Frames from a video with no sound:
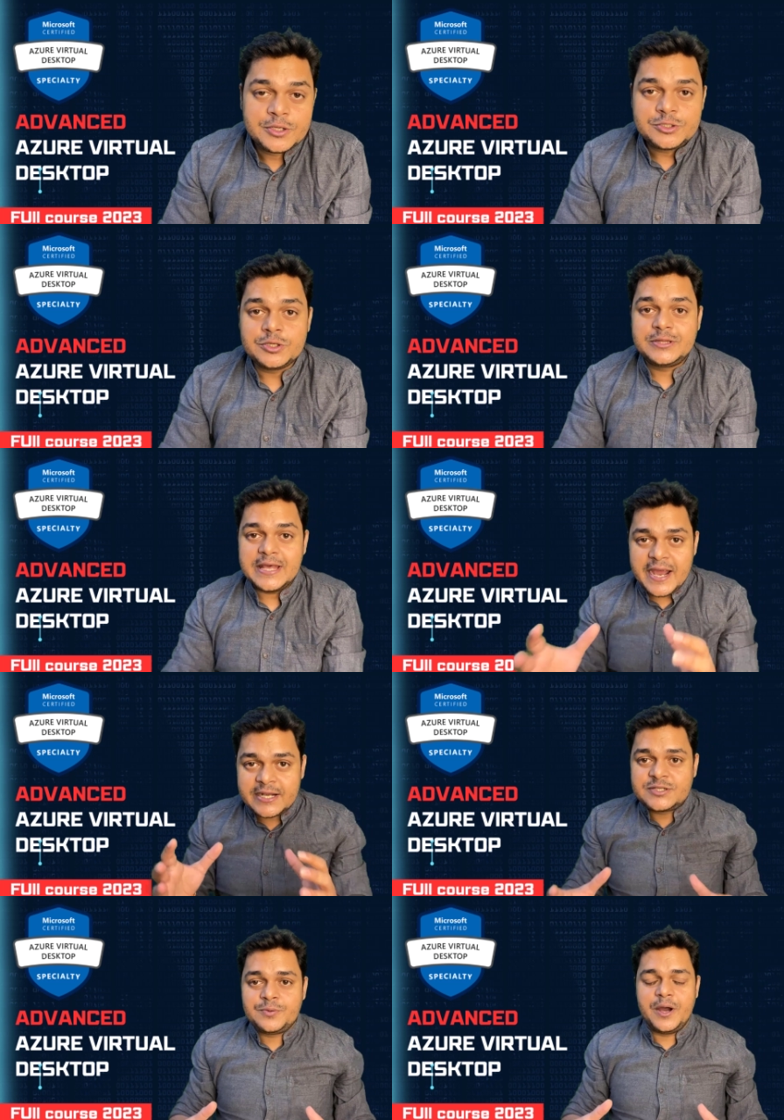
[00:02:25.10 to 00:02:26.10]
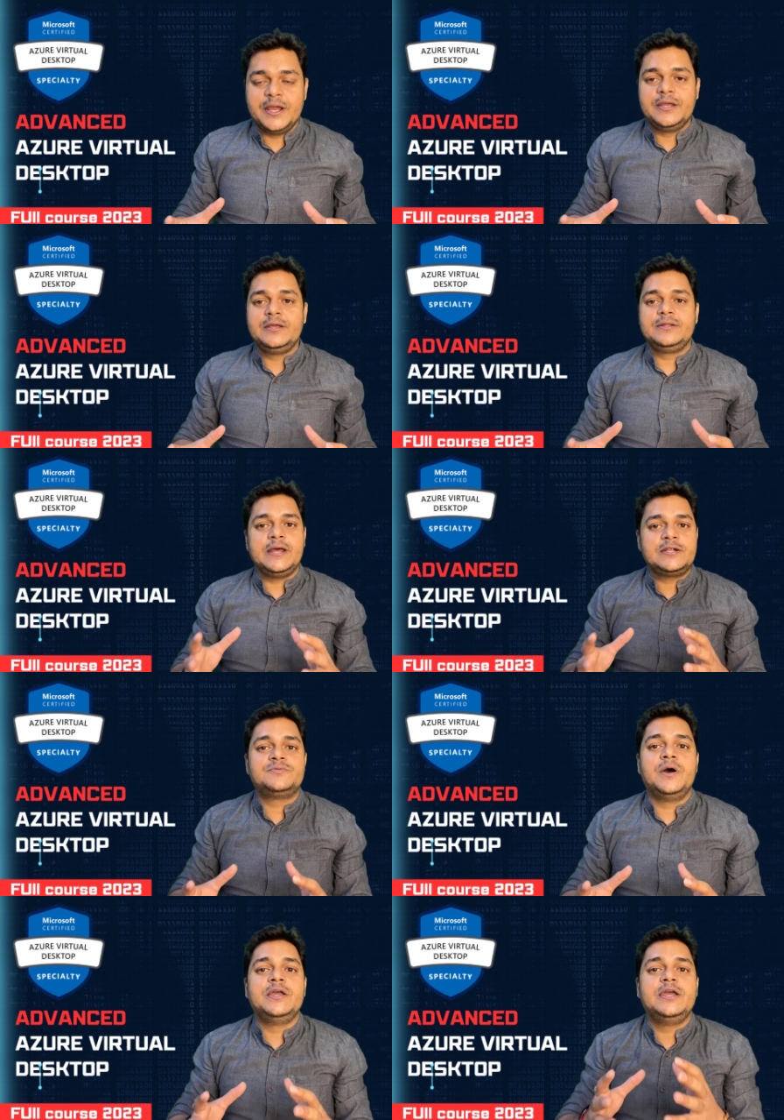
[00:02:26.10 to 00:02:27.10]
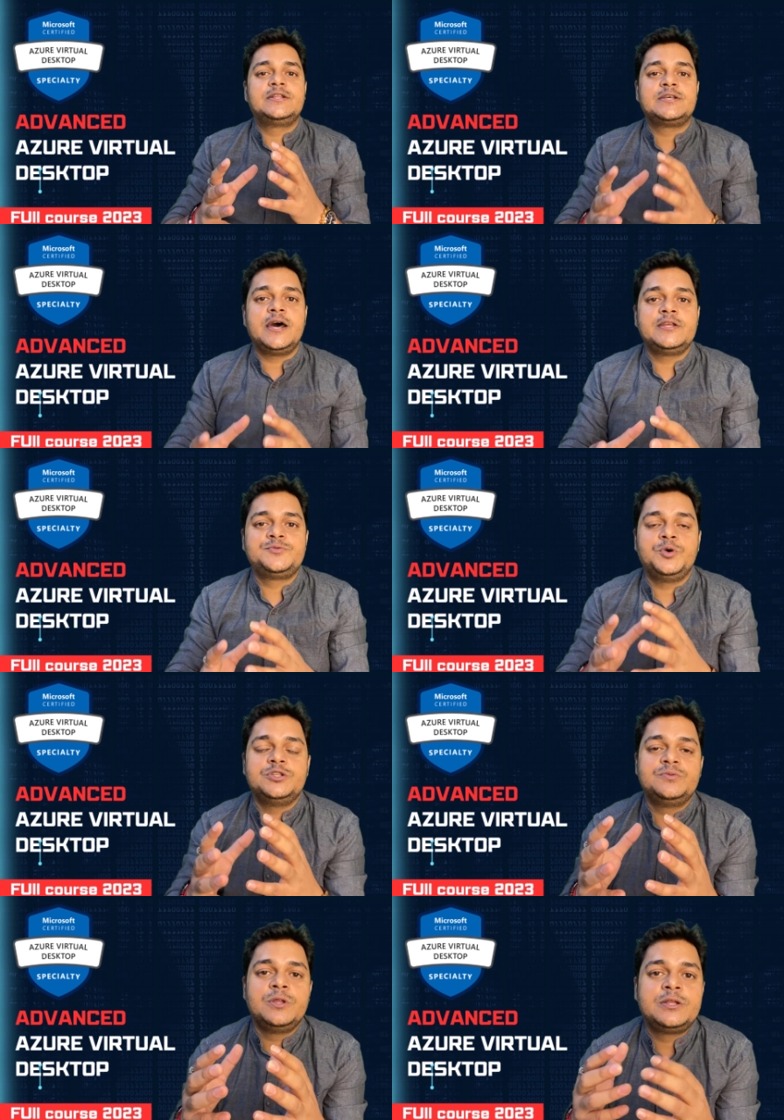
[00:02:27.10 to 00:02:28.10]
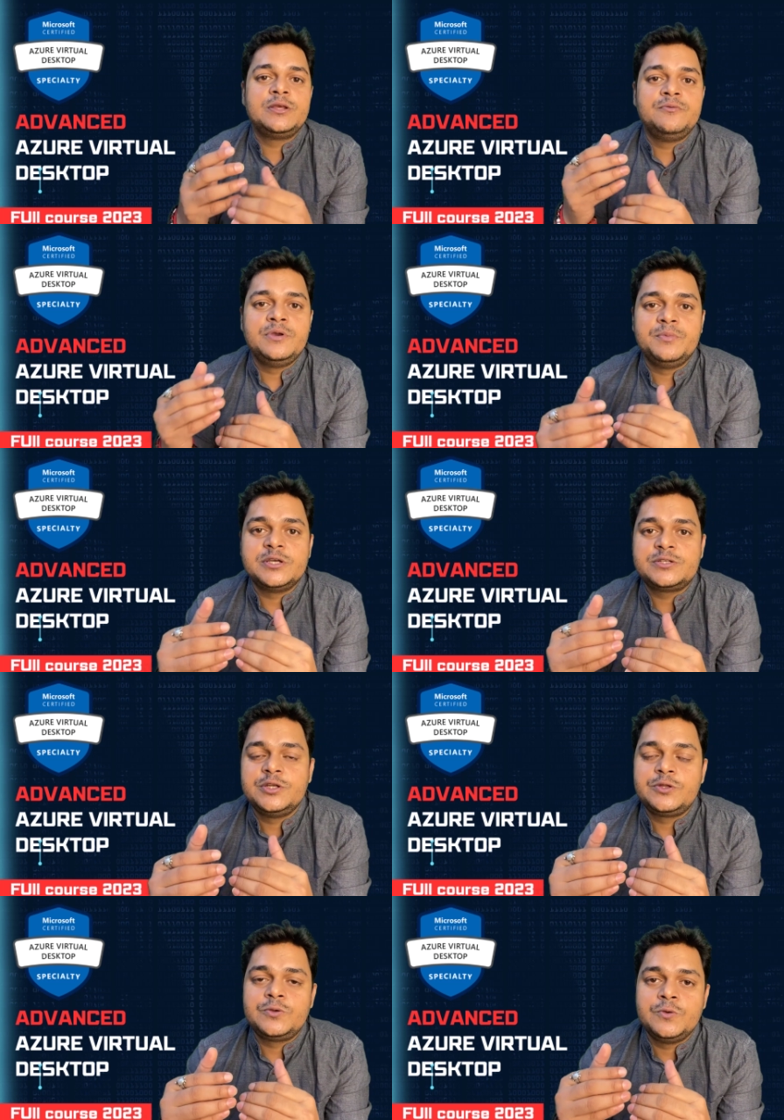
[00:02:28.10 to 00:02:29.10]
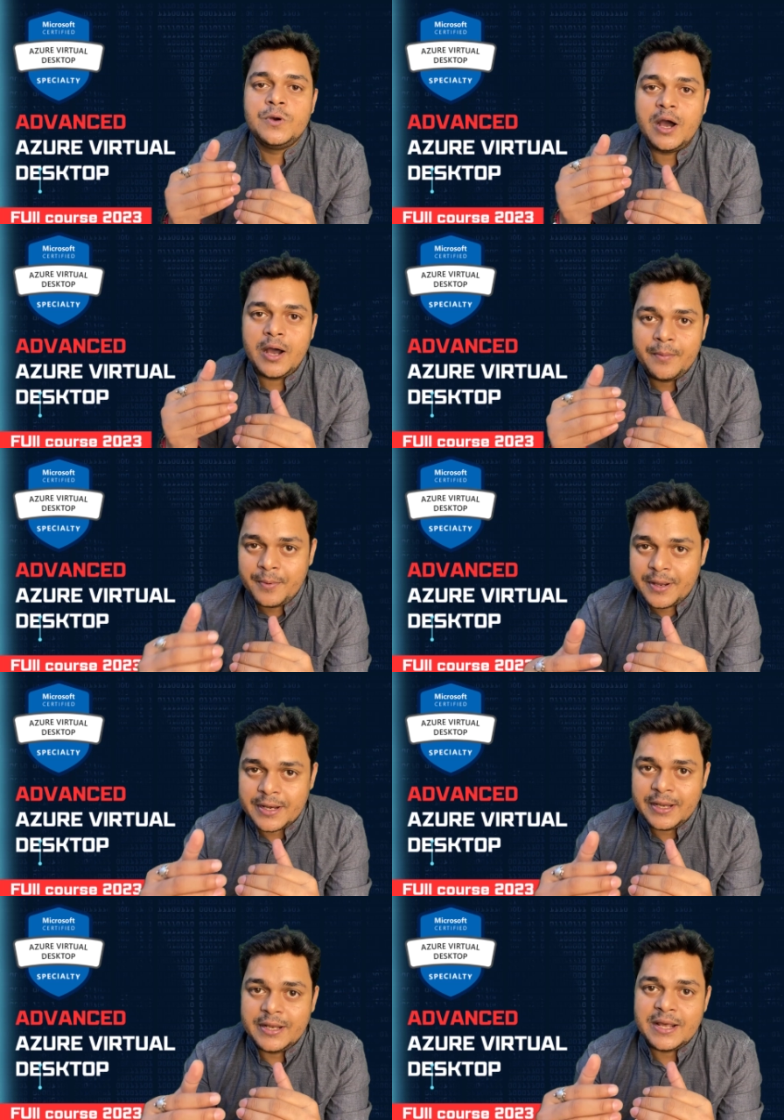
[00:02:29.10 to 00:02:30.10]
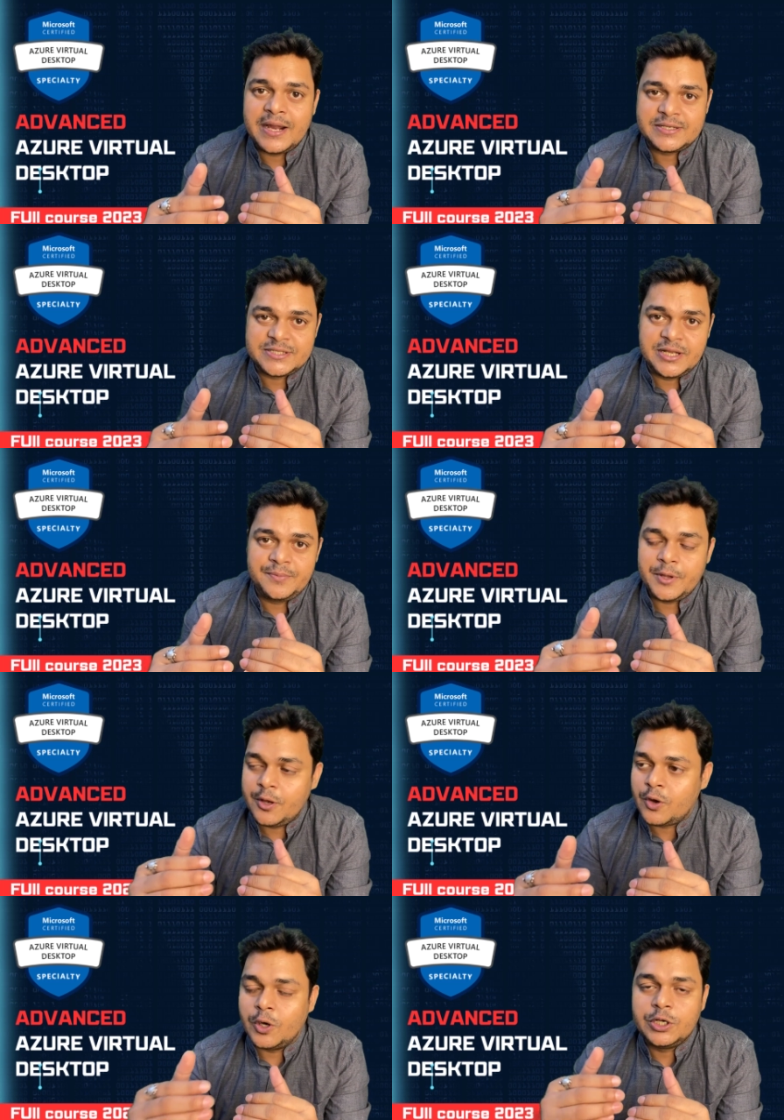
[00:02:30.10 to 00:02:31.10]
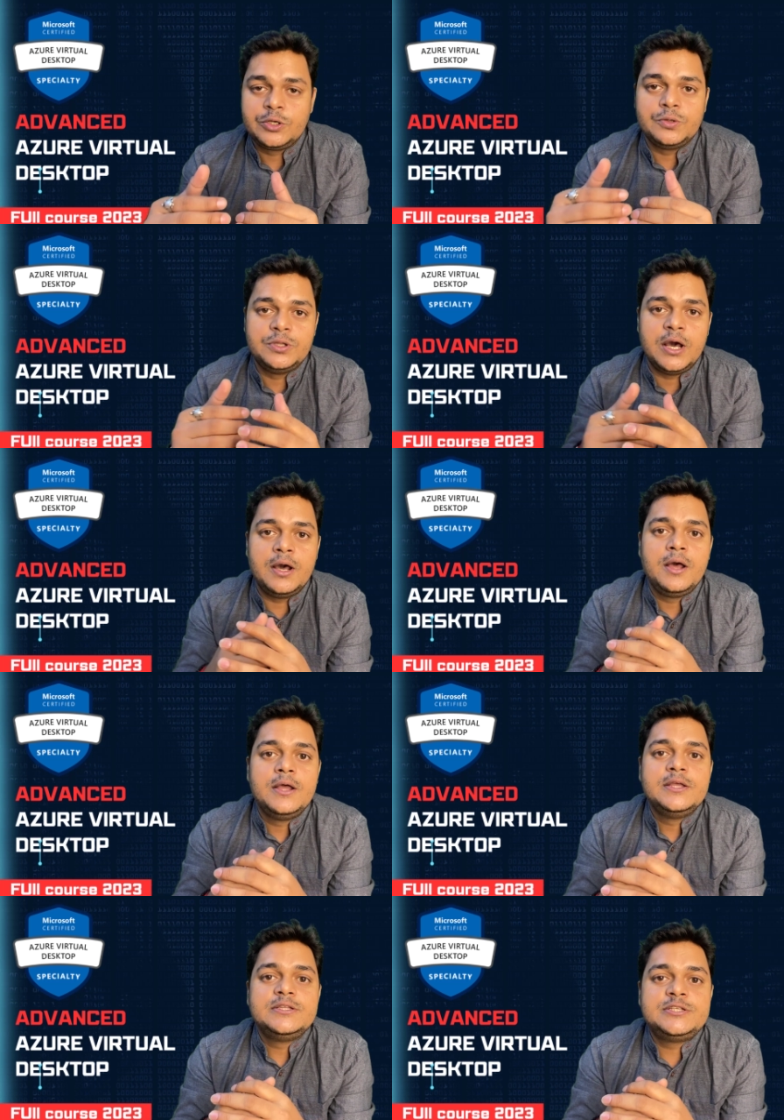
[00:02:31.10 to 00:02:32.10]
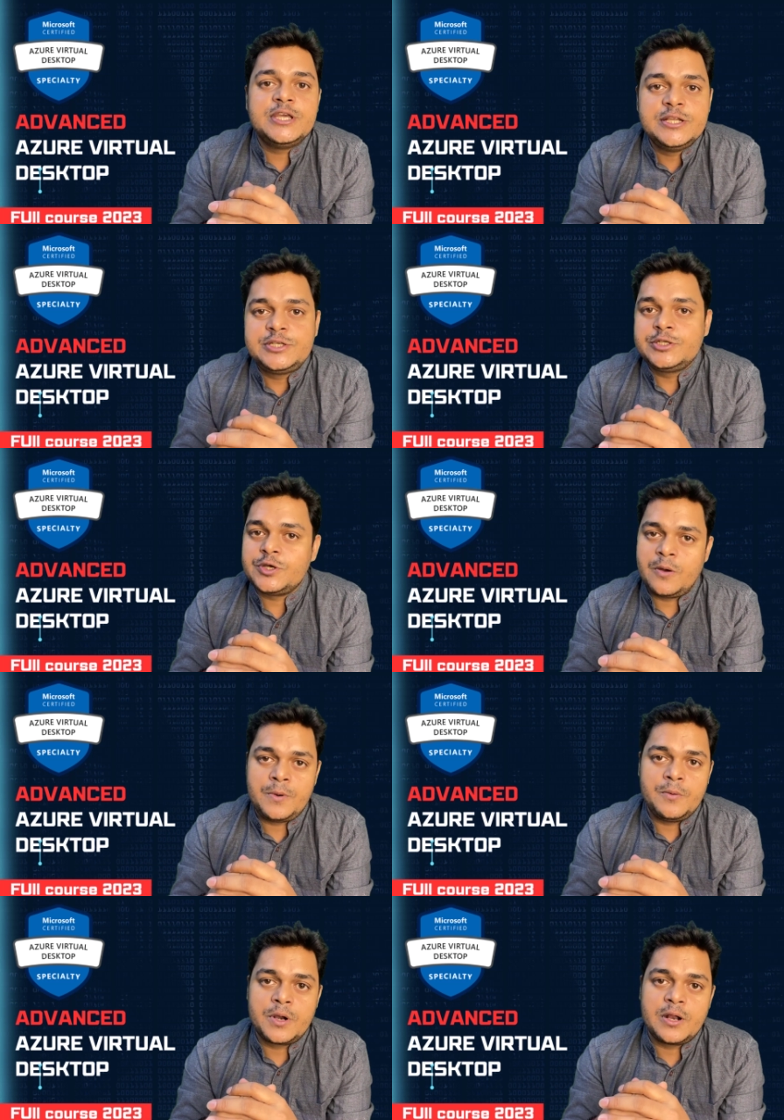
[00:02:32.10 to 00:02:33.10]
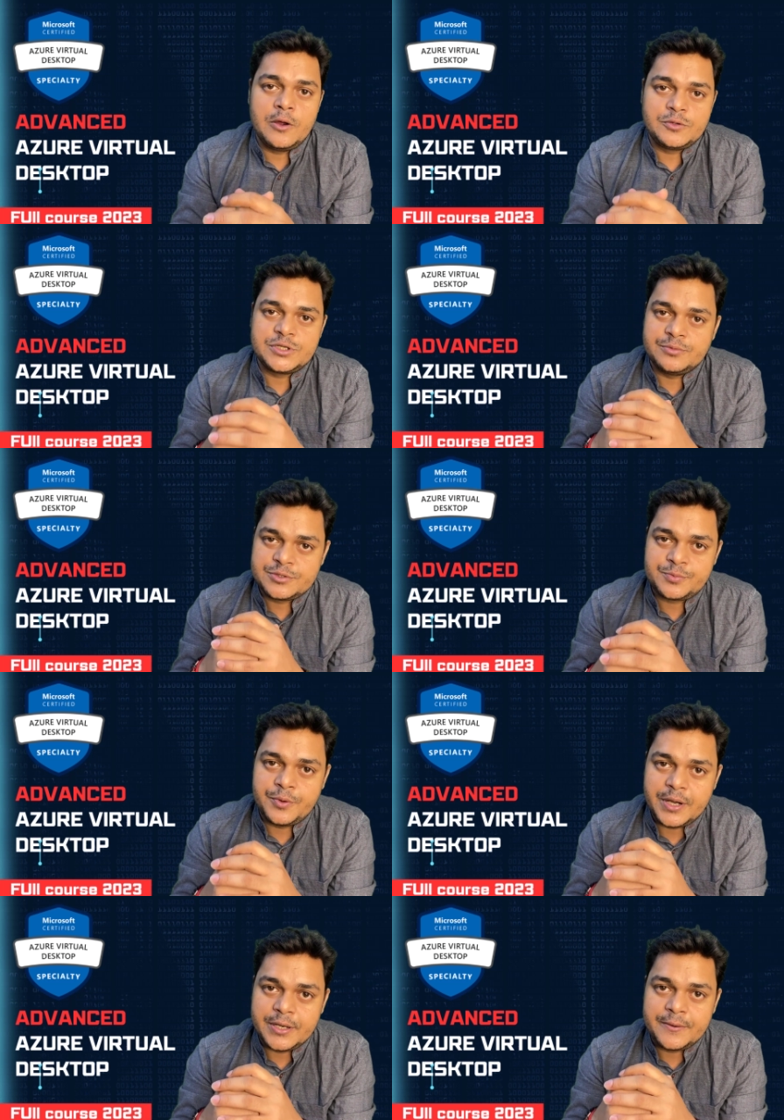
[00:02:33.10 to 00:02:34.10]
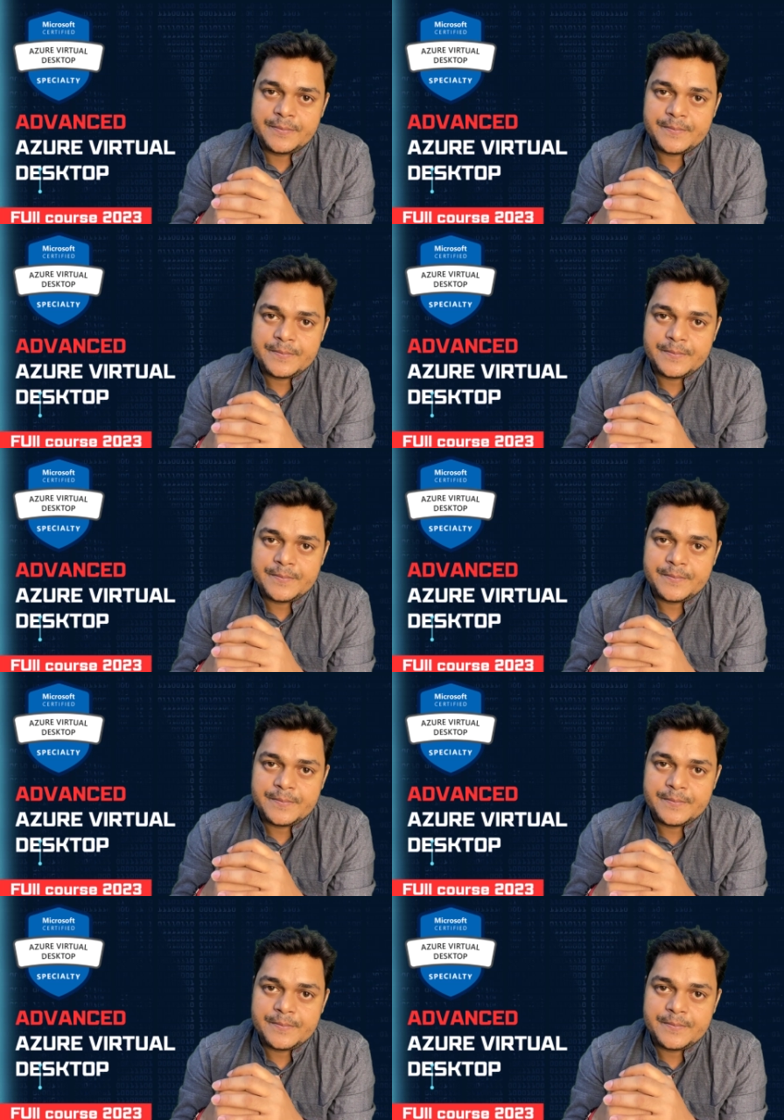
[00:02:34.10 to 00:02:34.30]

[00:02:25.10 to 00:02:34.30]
so that's why that's why it's our responsibility we must need to upgrade ourselves according to the changes of our cloud service provider